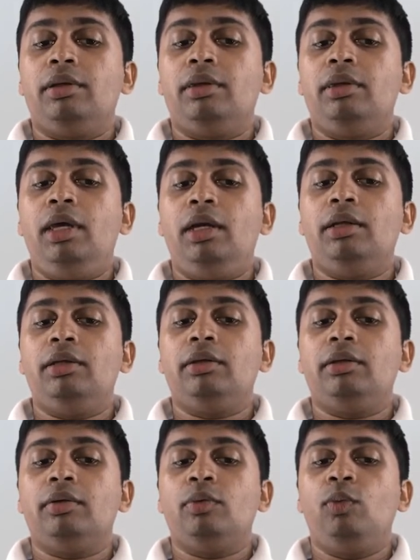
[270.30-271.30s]

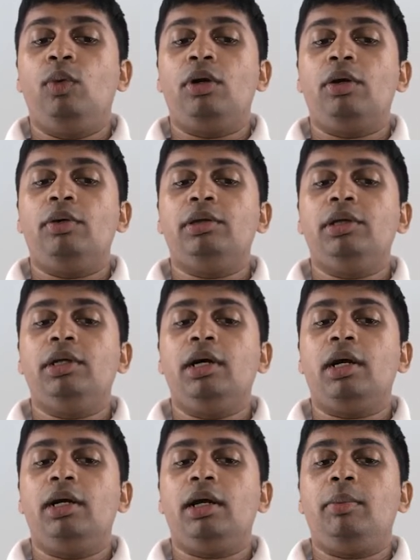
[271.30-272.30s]
then whatever the
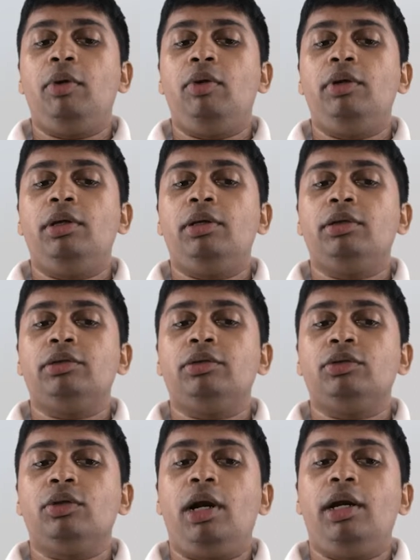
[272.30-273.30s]
current amount is,
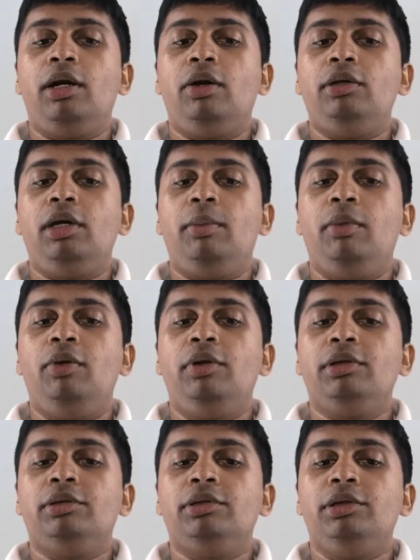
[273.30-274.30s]
so right now the
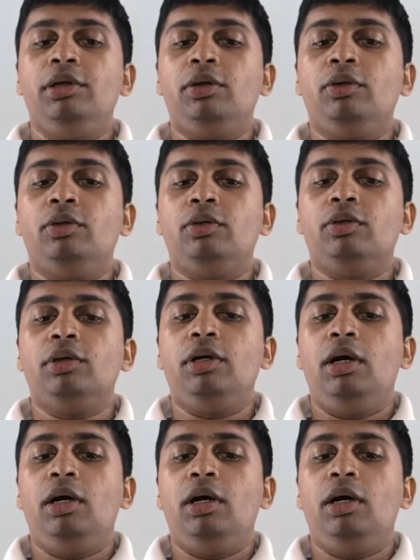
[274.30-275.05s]
amount is 0,